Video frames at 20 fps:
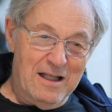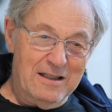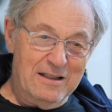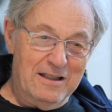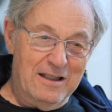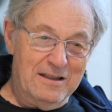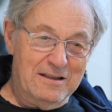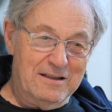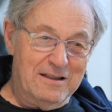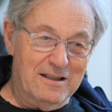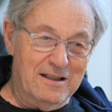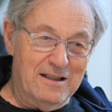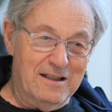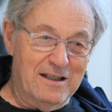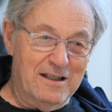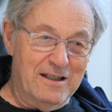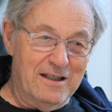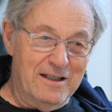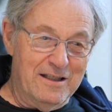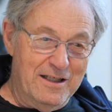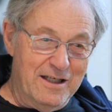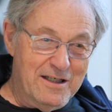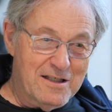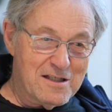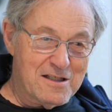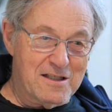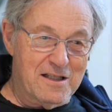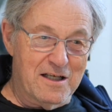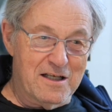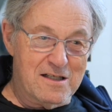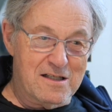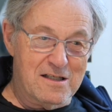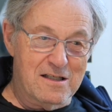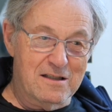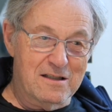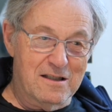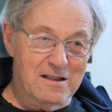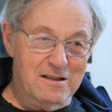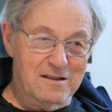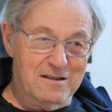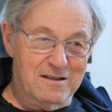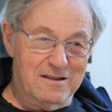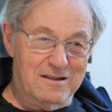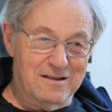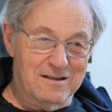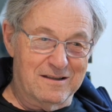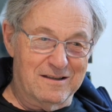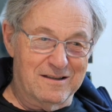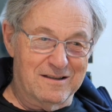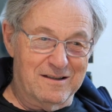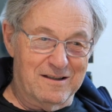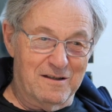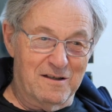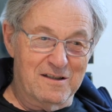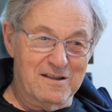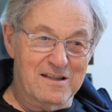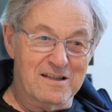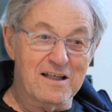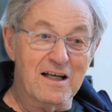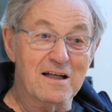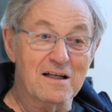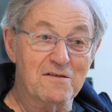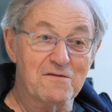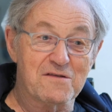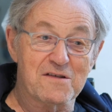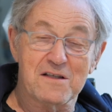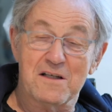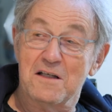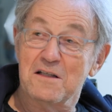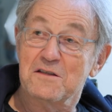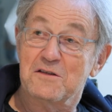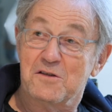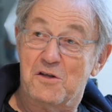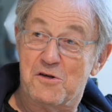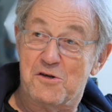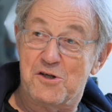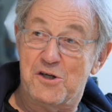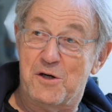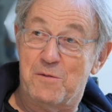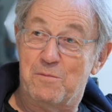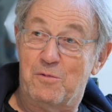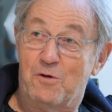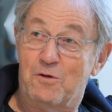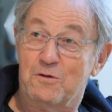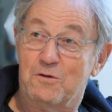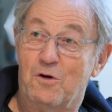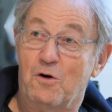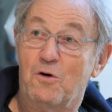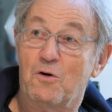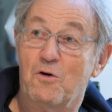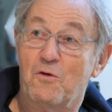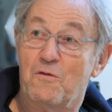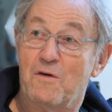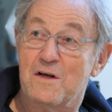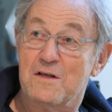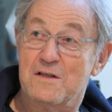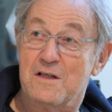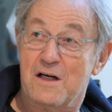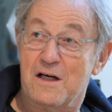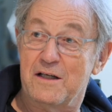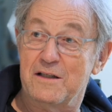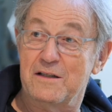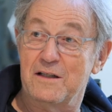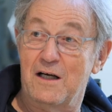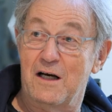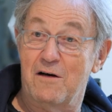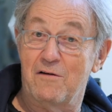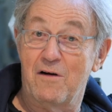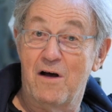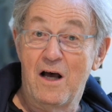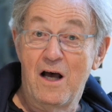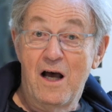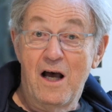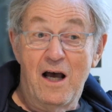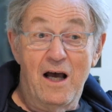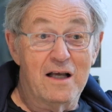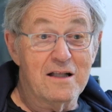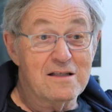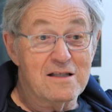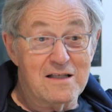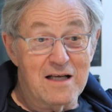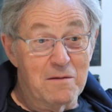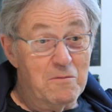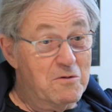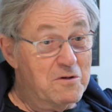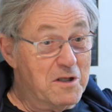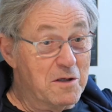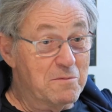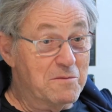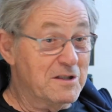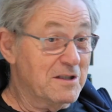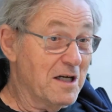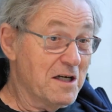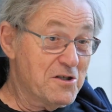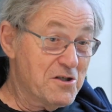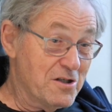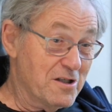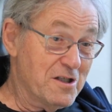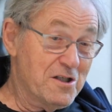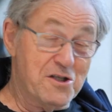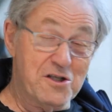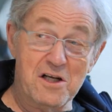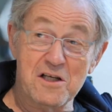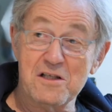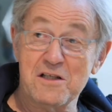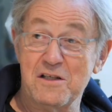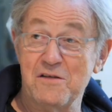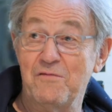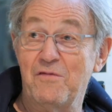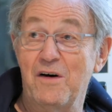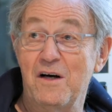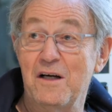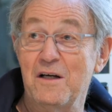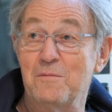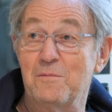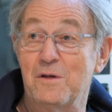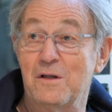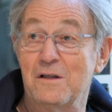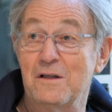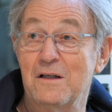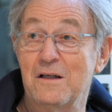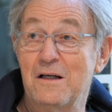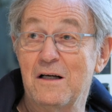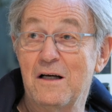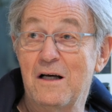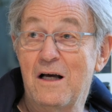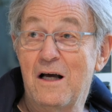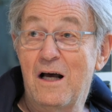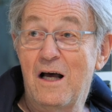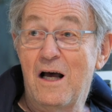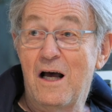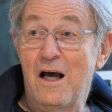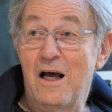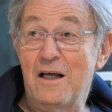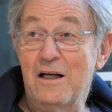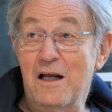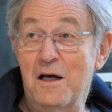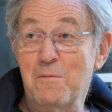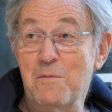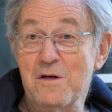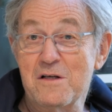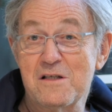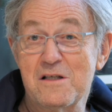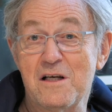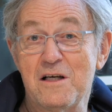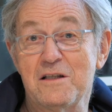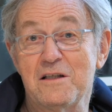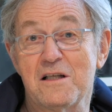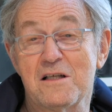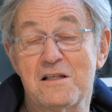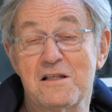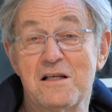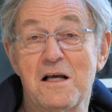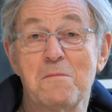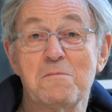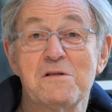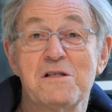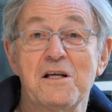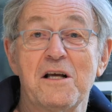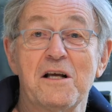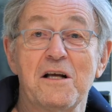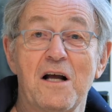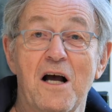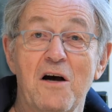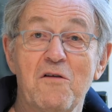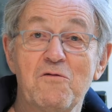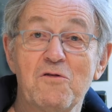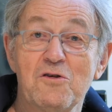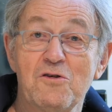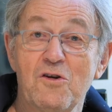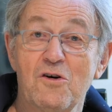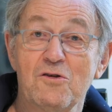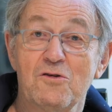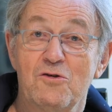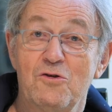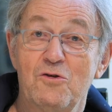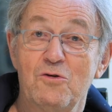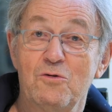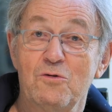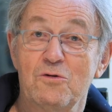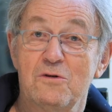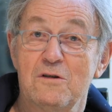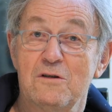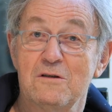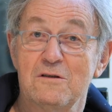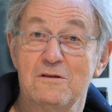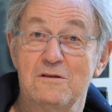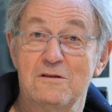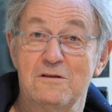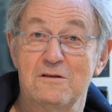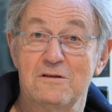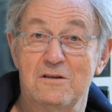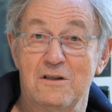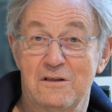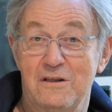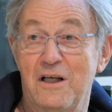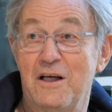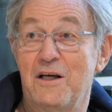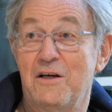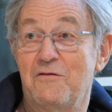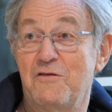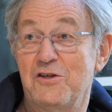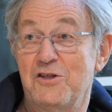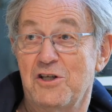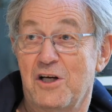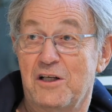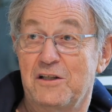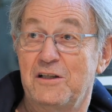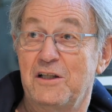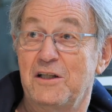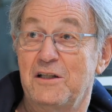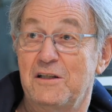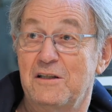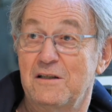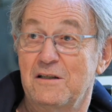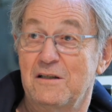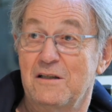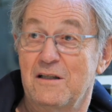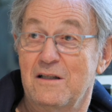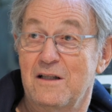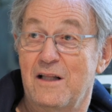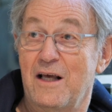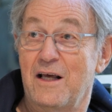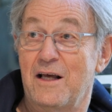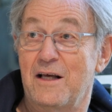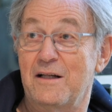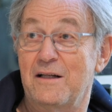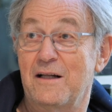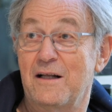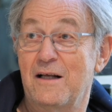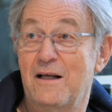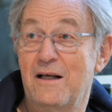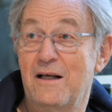that, yes, there's certain self-censorship on all of us right now. And some of them is actually justifiable. And I must say that something I would not do today, which I did then,